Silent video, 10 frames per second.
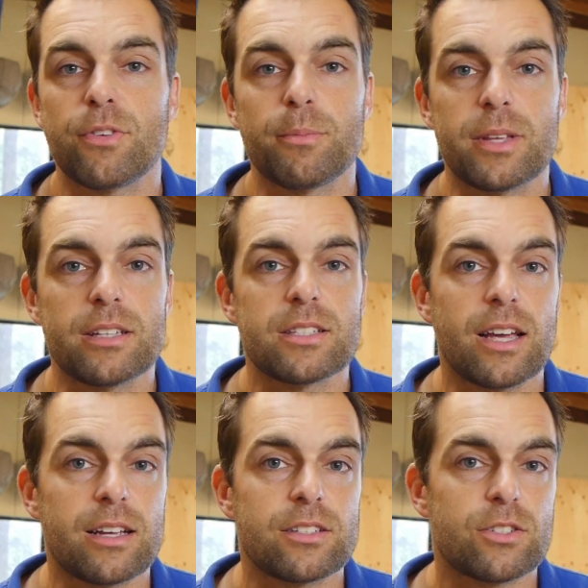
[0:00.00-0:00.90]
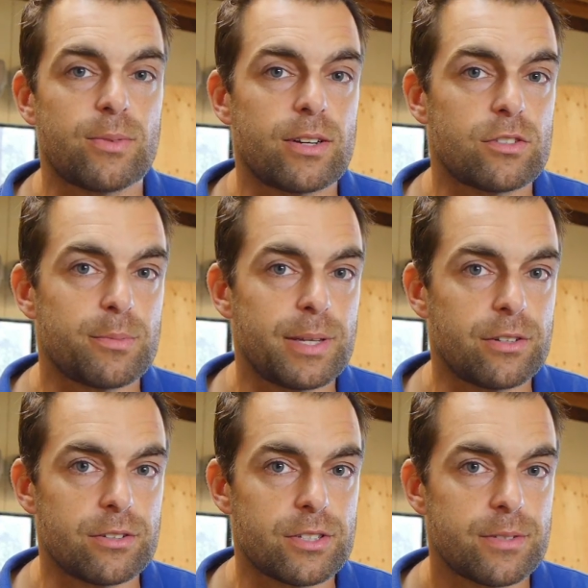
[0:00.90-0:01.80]
from these as surround
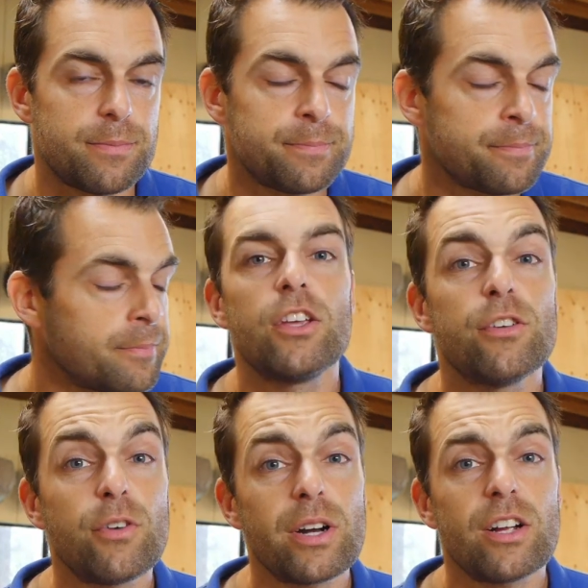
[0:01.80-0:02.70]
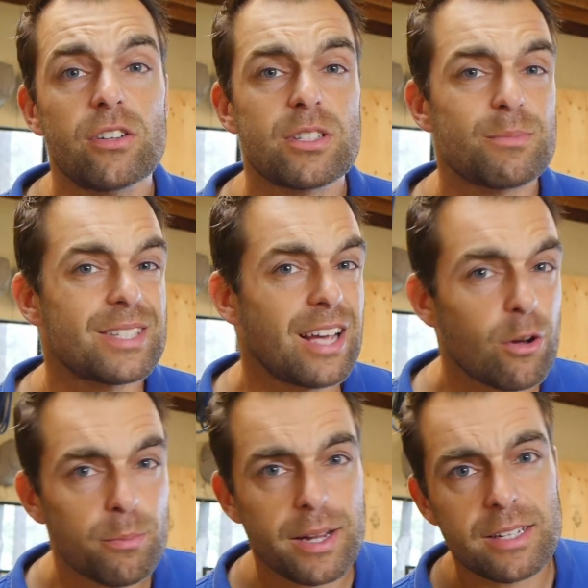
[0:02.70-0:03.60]
speakers. You've already heard some
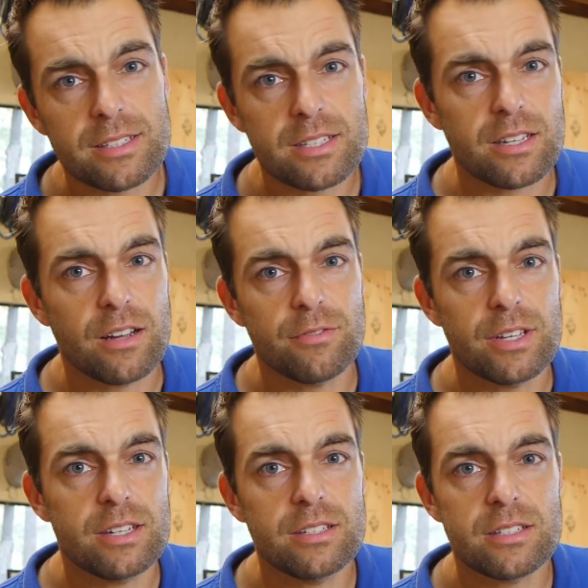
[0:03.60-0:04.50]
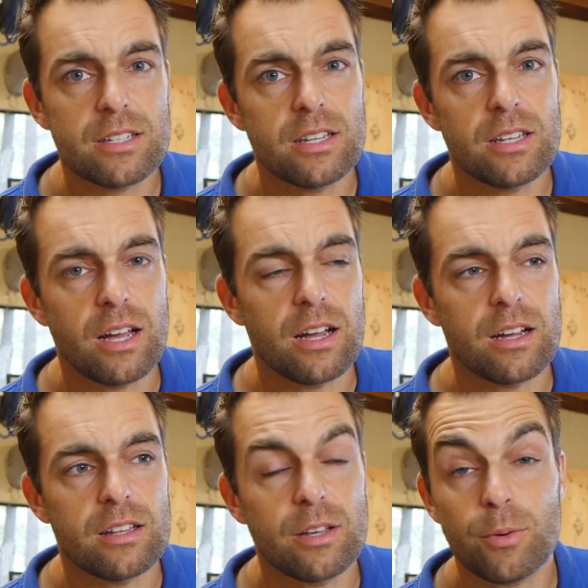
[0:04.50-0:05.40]
sound bites of these.
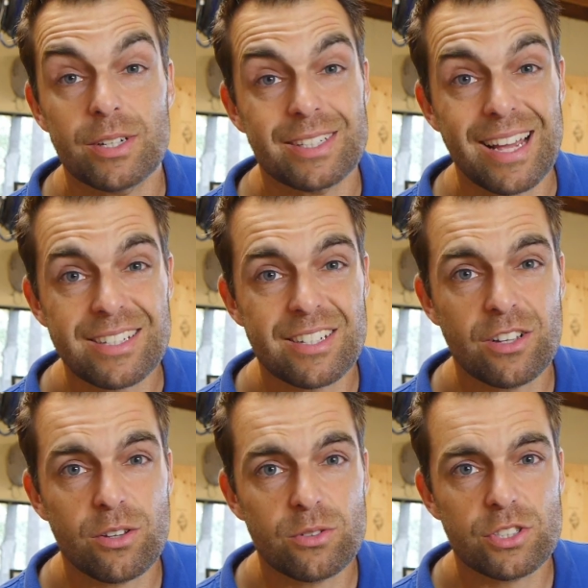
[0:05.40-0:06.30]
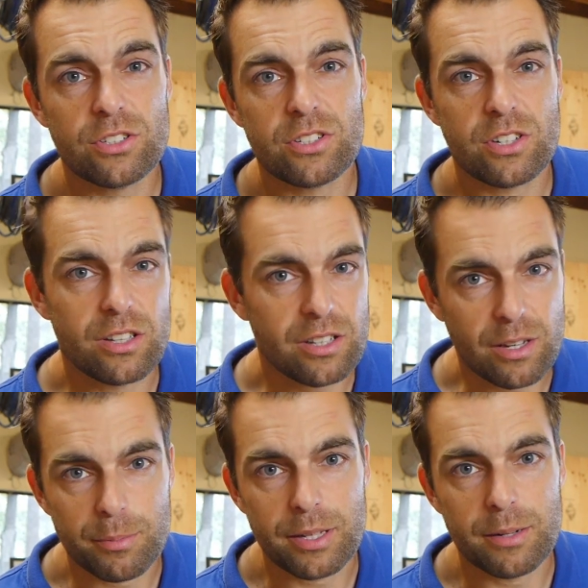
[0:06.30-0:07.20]
Uh, they were in test enclosures, not the
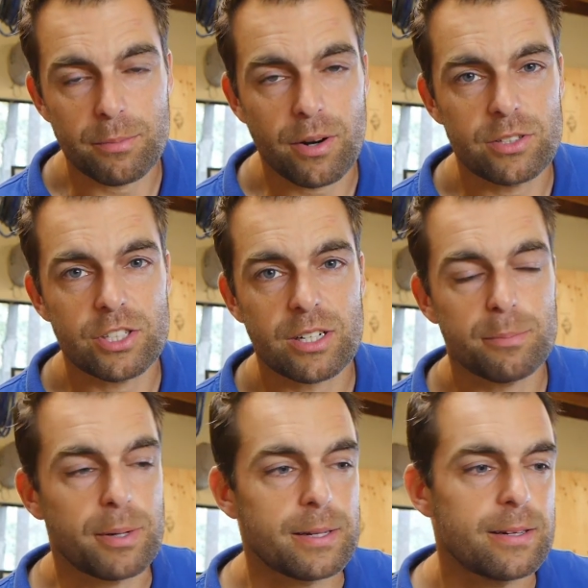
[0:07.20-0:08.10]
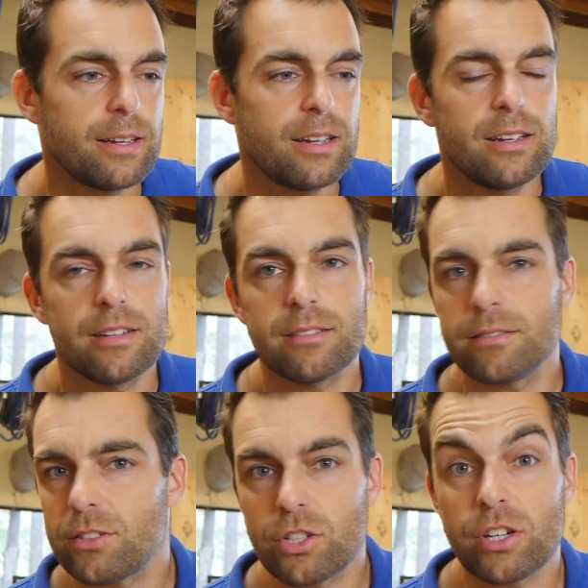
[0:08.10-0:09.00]
completed project, but
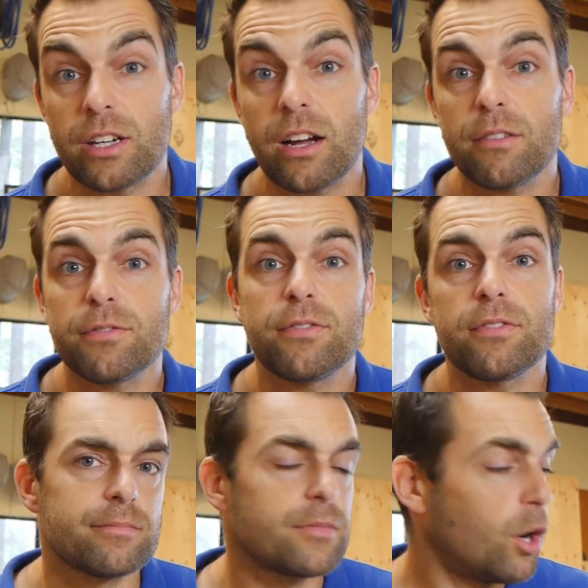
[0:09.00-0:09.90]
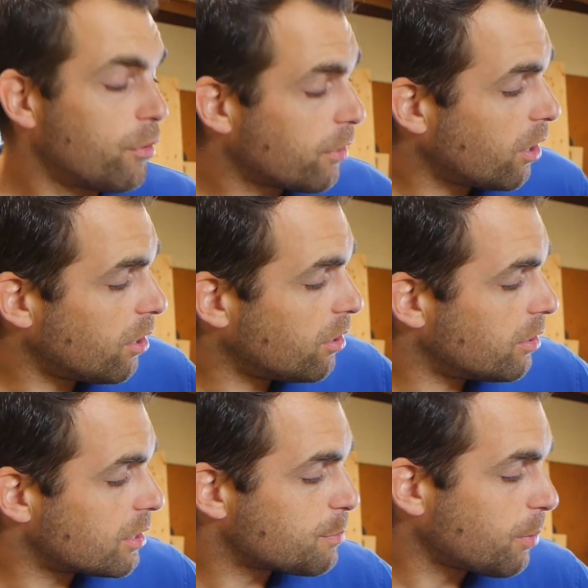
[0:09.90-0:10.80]
it's good enough. Overall,
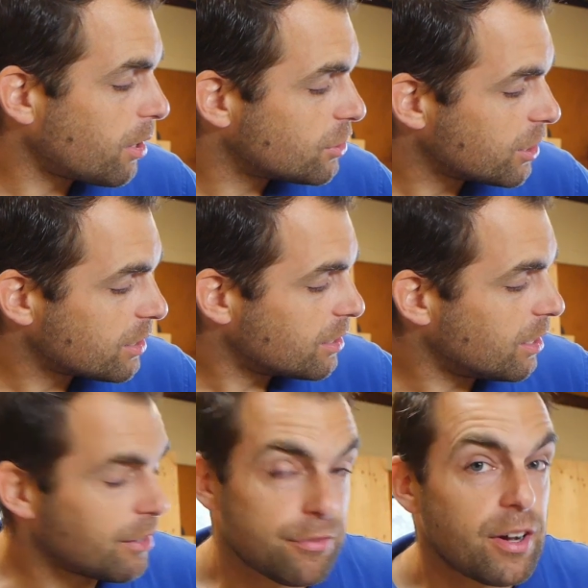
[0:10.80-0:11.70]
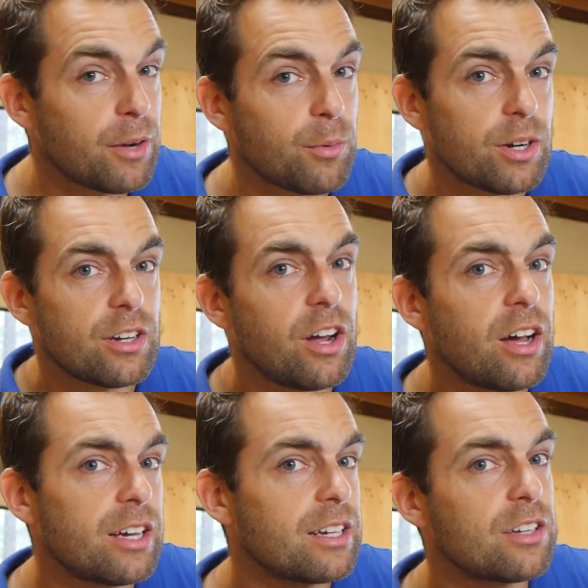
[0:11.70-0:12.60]
this project, if I were to
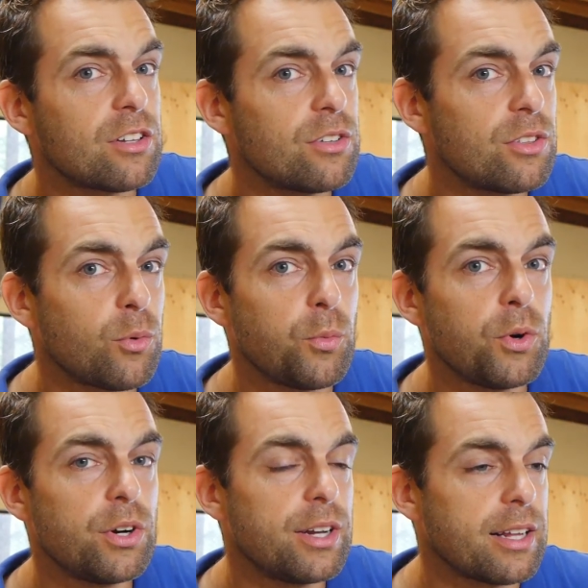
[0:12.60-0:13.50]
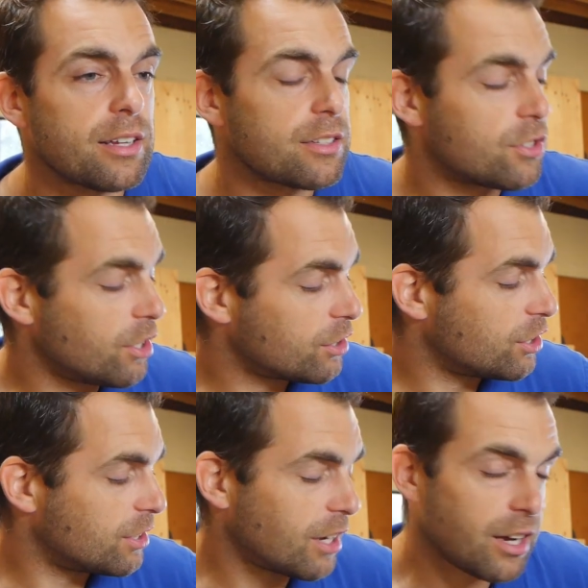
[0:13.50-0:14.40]
not include the wood and
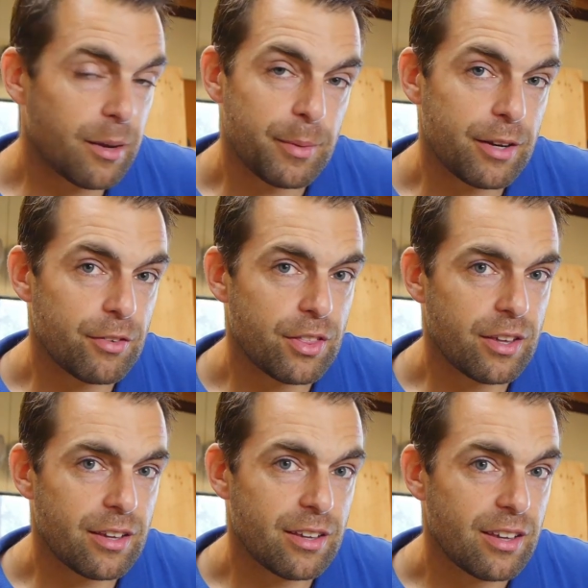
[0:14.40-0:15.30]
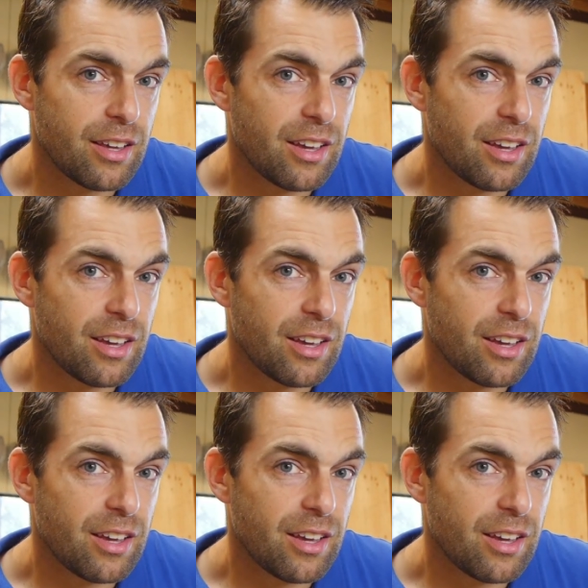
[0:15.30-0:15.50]
construction time and everything,